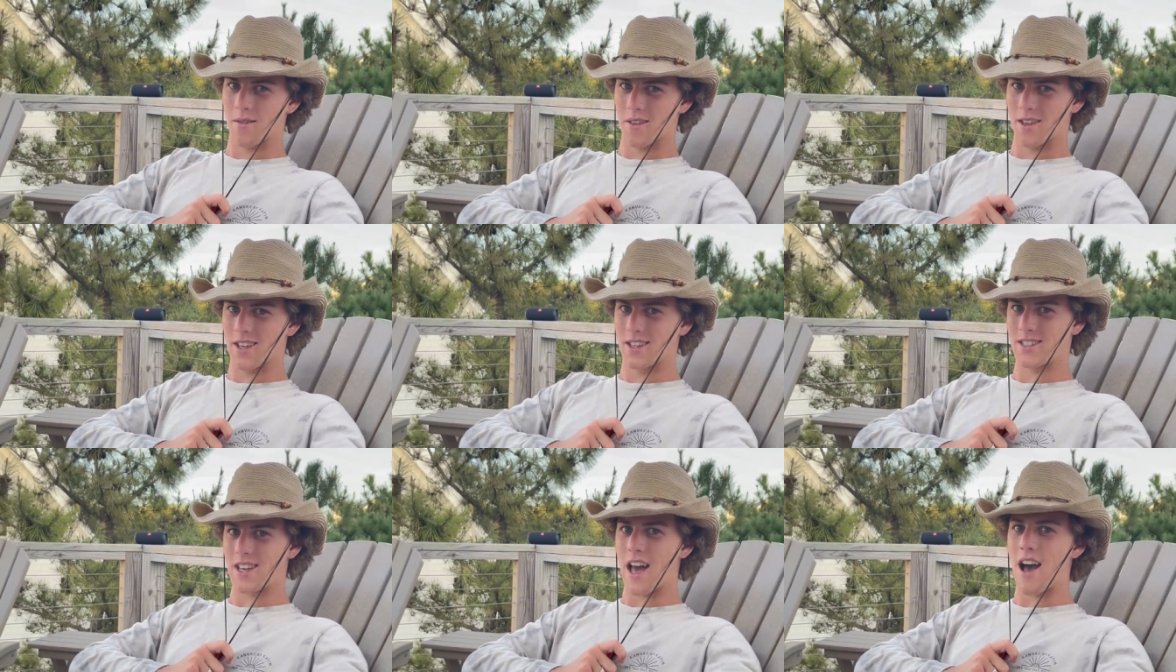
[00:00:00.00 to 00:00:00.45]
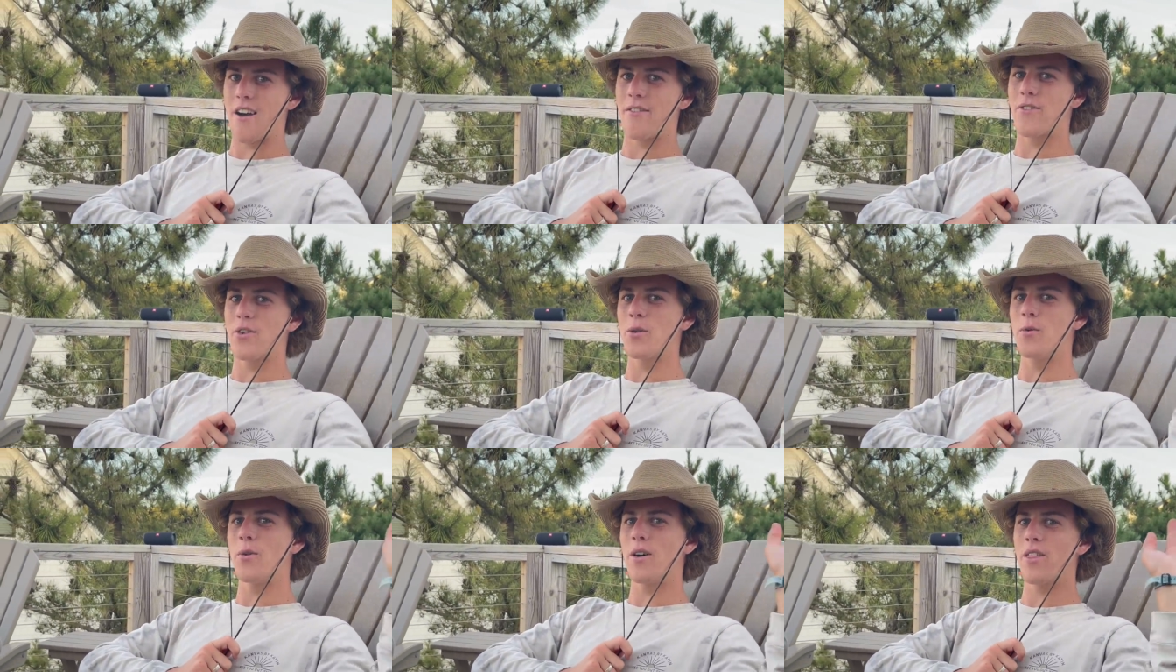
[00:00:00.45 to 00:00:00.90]
because
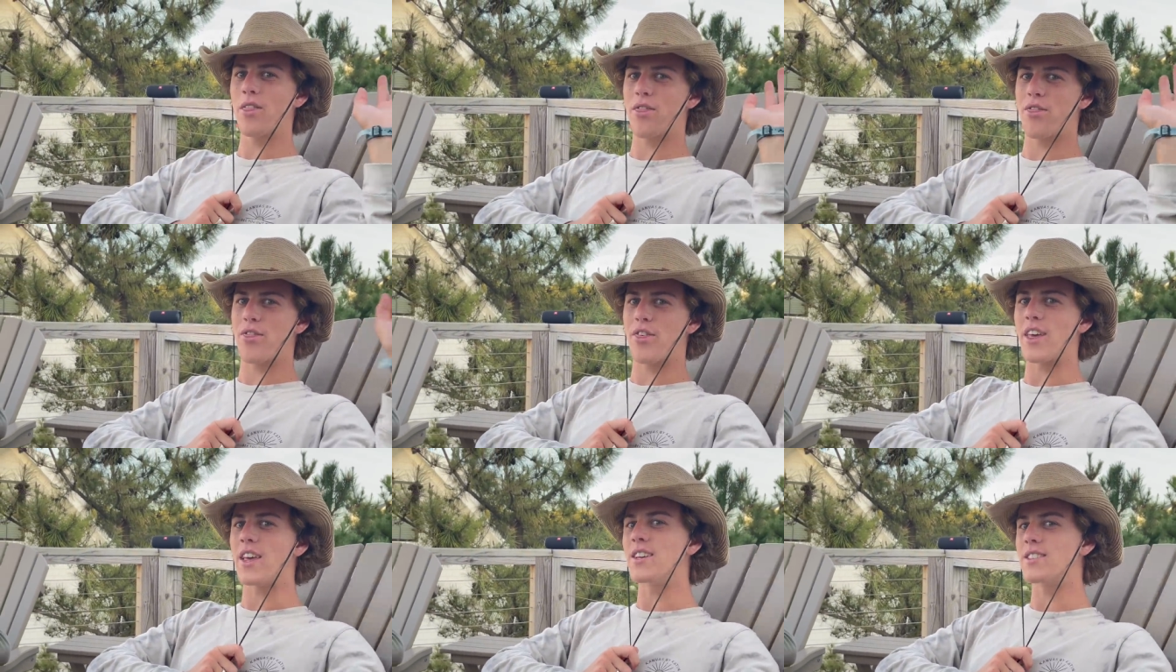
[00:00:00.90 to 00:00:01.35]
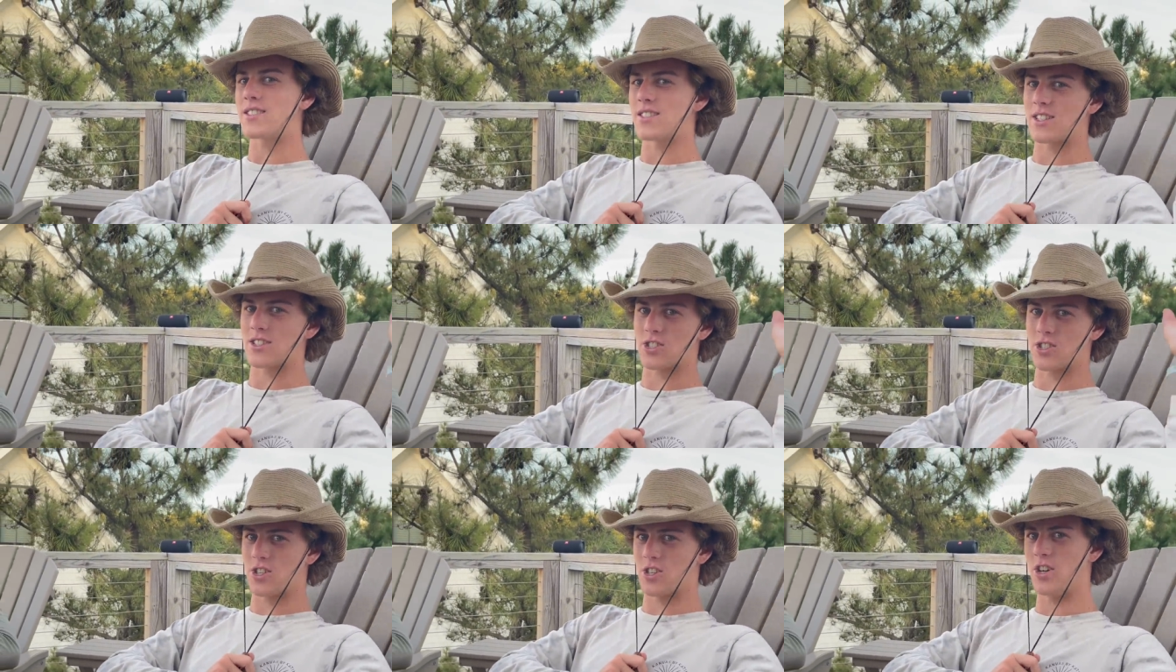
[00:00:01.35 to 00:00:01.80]
everyone thinks
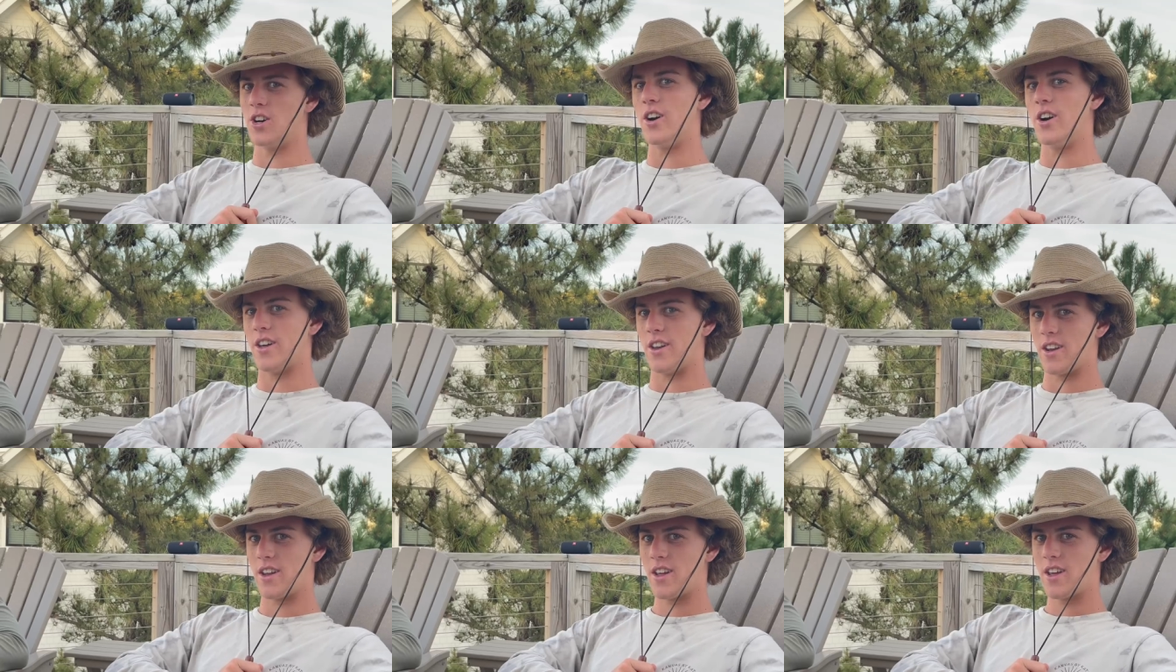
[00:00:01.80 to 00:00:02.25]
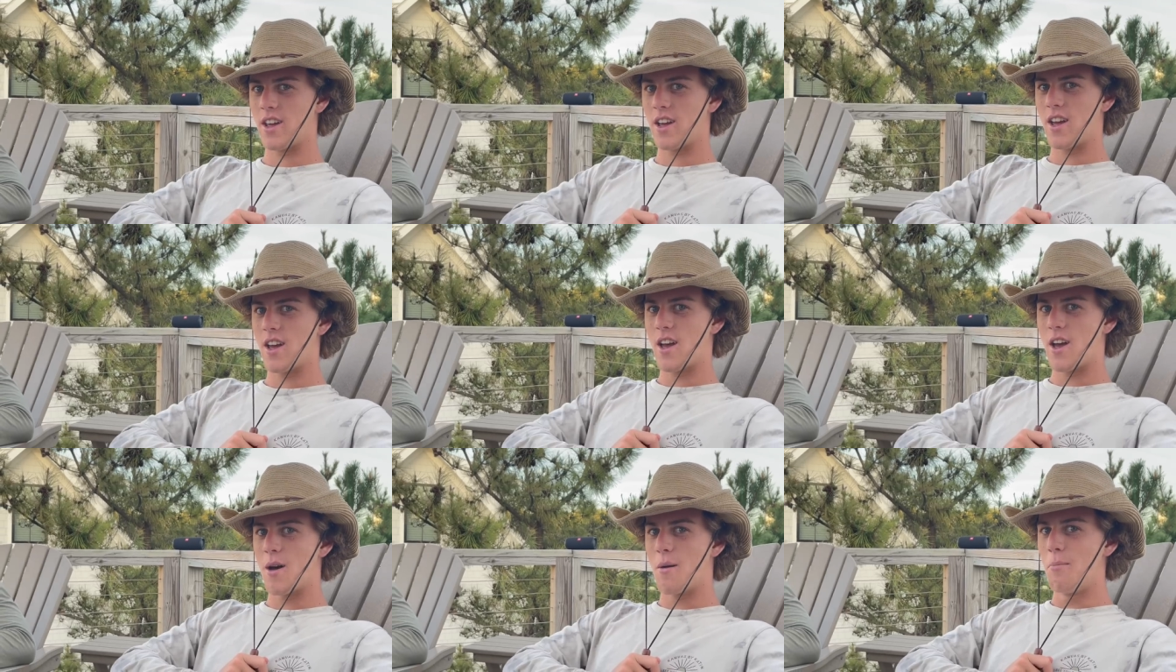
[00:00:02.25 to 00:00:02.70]
it's so good. Weird.
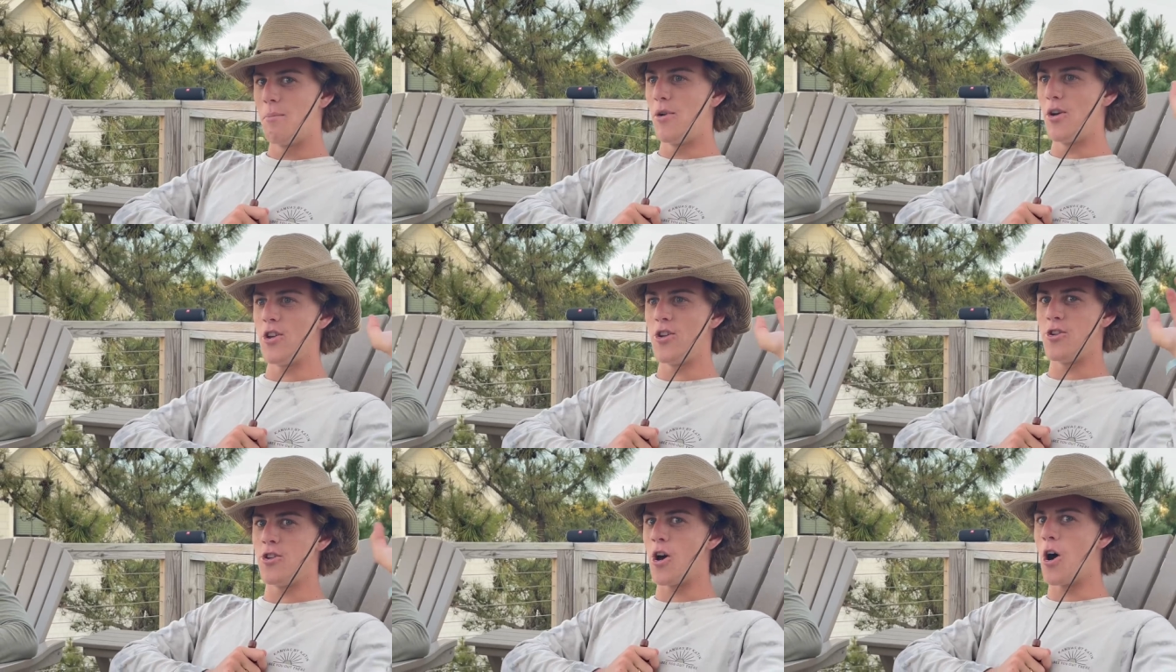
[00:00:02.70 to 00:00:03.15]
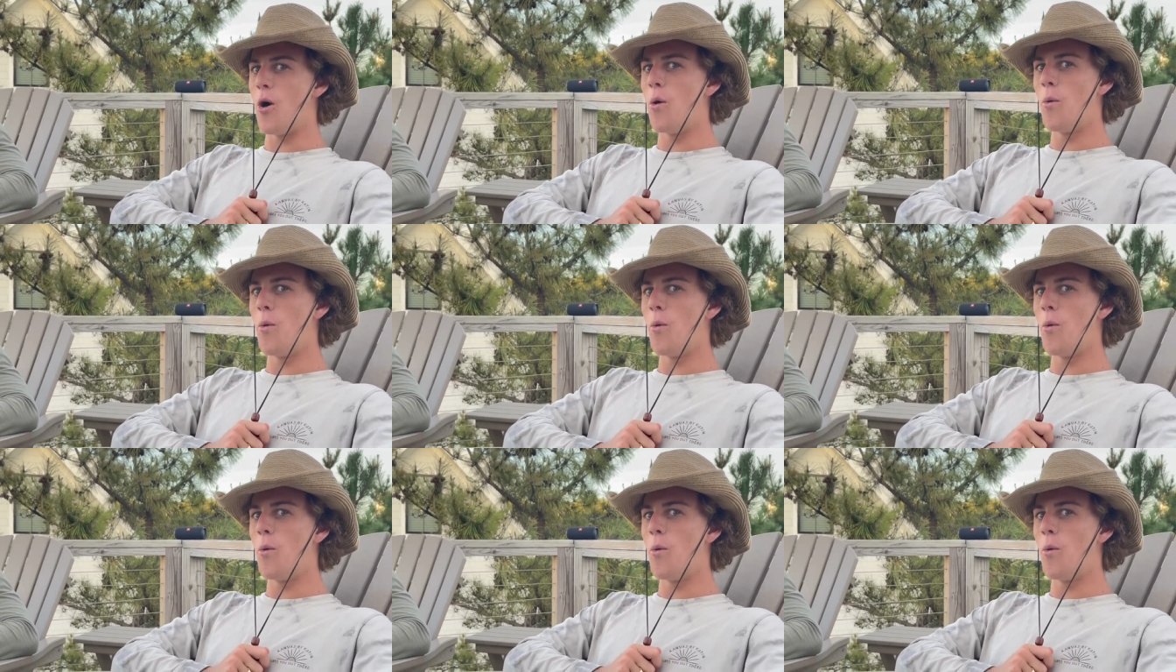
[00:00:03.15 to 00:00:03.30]
But no